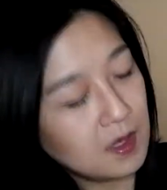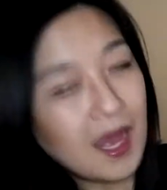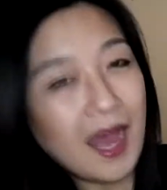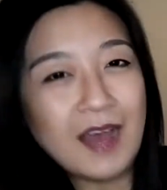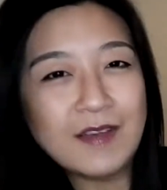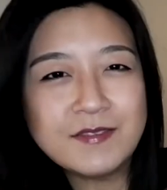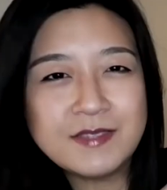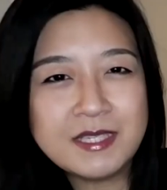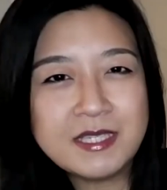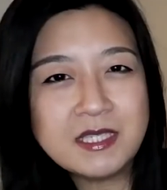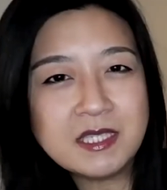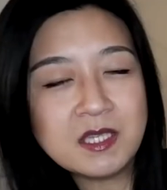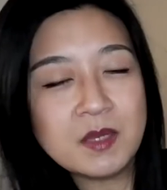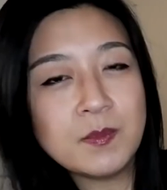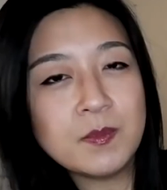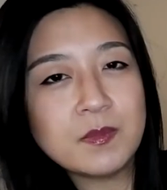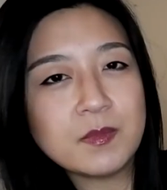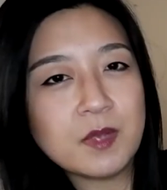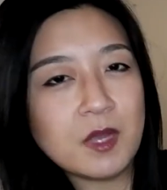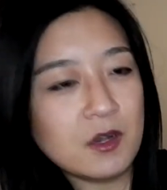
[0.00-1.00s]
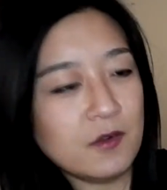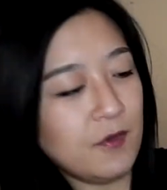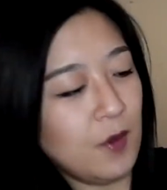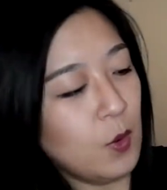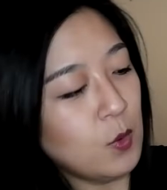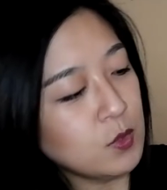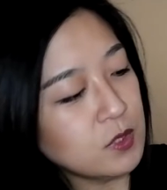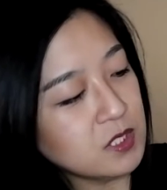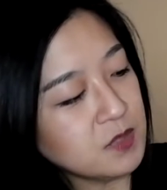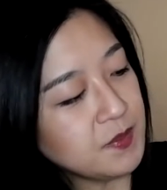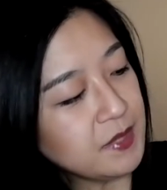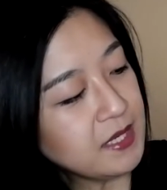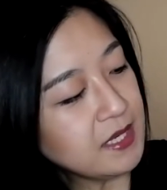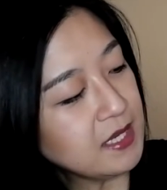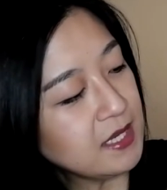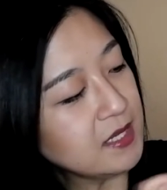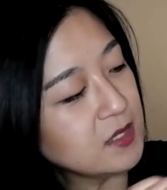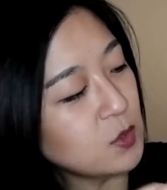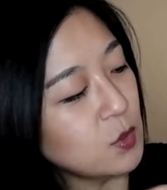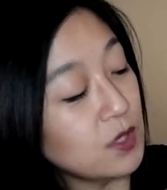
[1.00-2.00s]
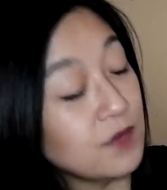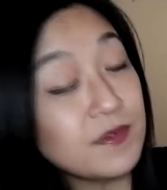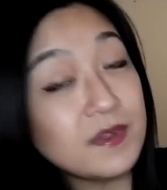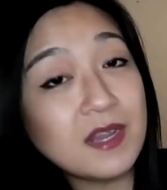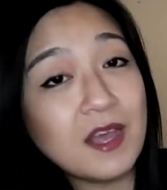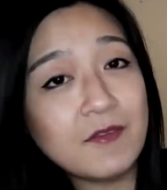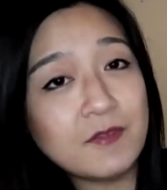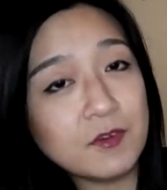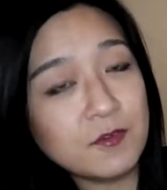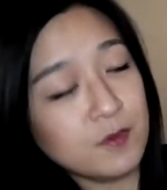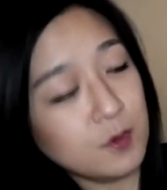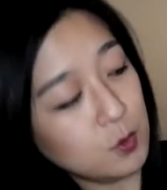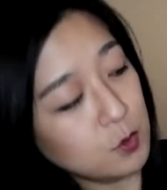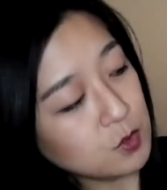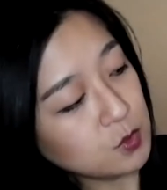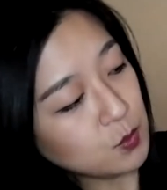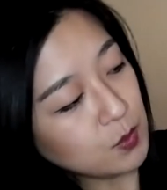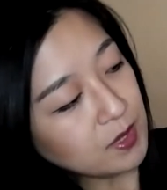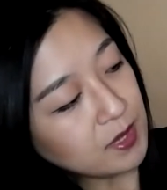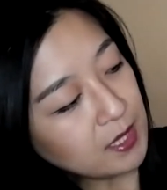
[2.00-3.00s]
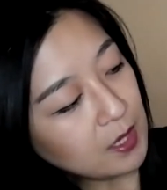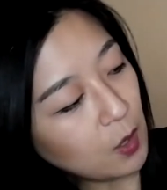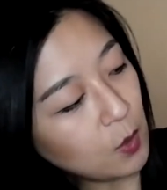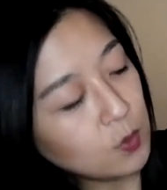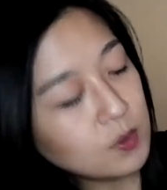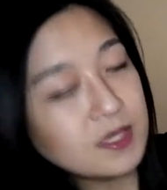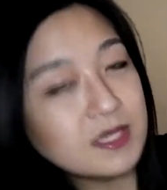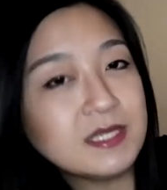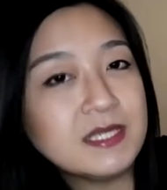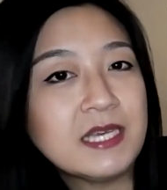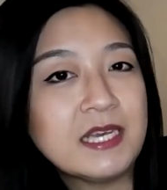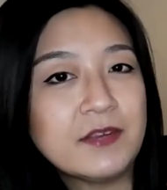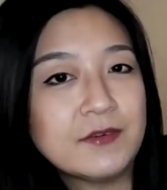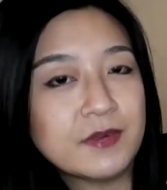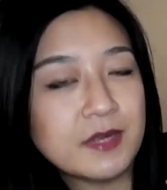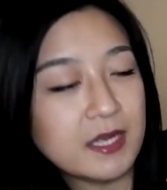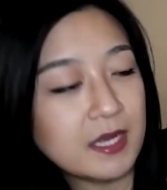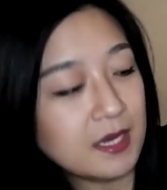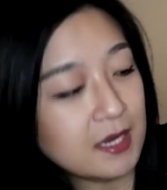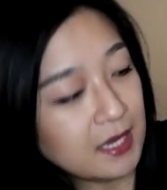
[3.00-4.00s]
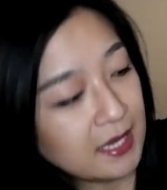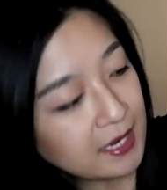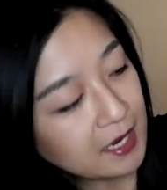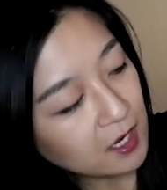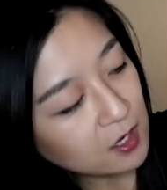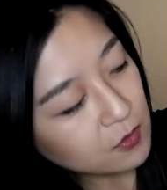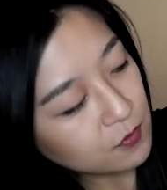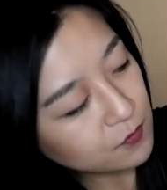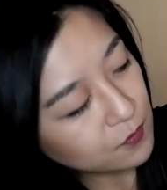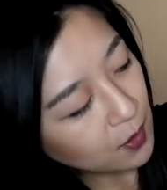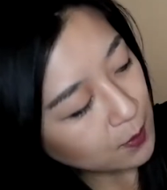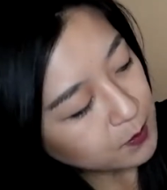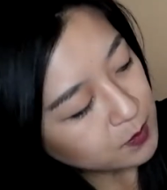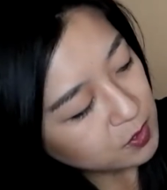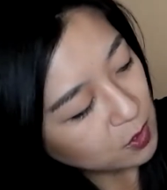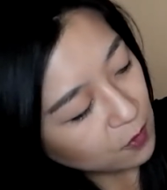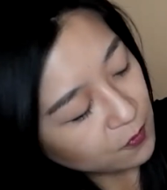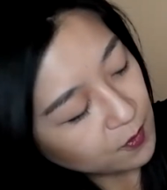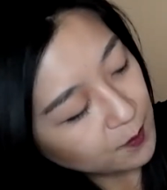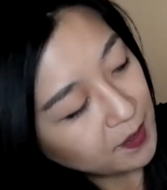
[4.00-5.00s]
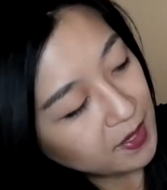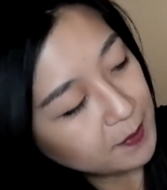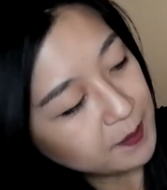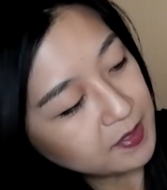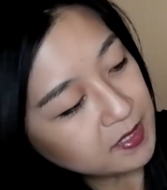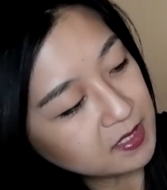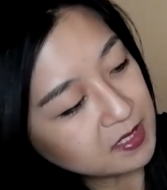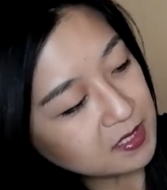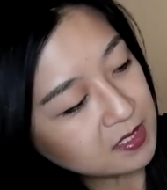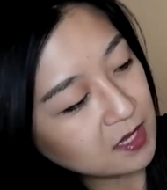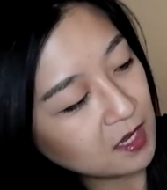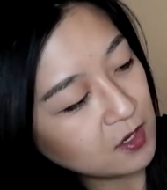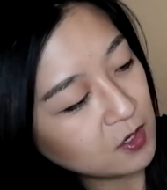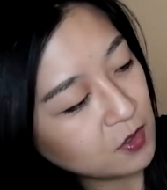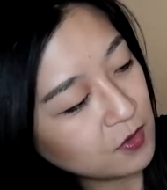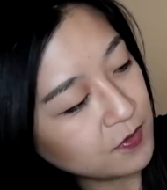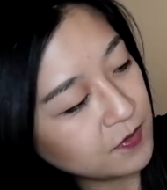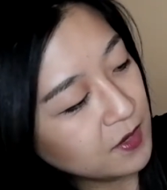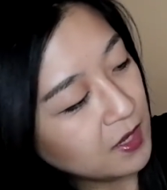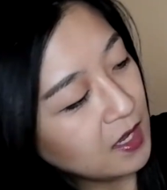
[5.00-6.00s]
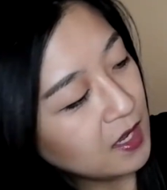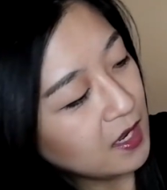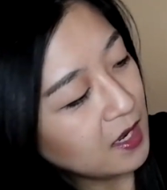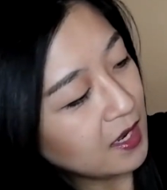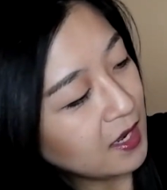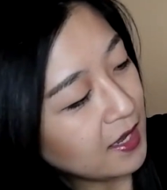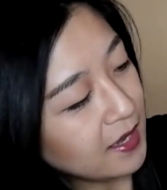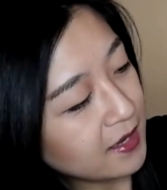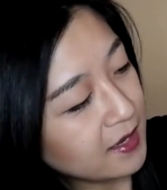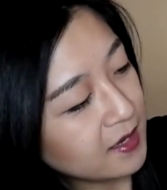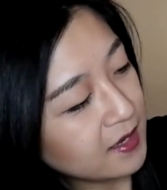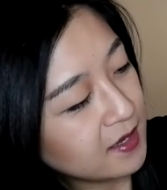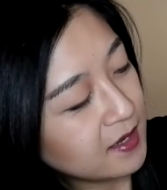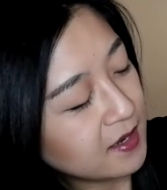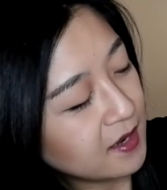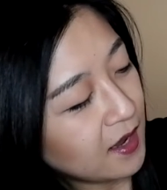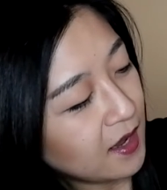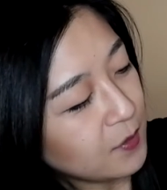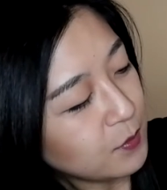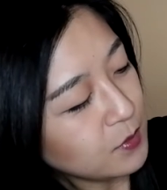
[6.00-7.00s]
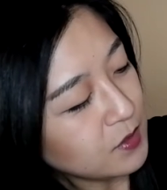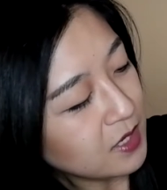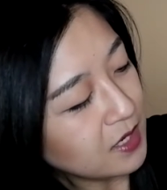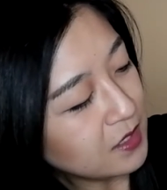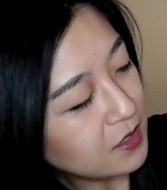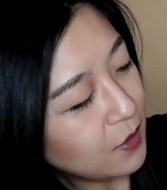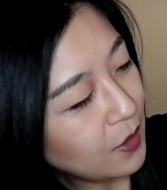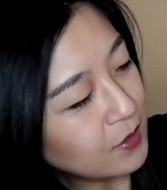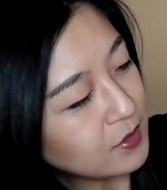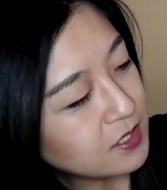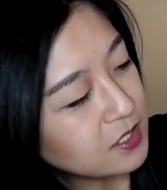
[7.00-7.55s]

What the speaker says: I've seen some kind of older Speedies or even Neverfulls with the old interior. It kind of rubs off a bit, because it's kind of like, I wouldn't know how to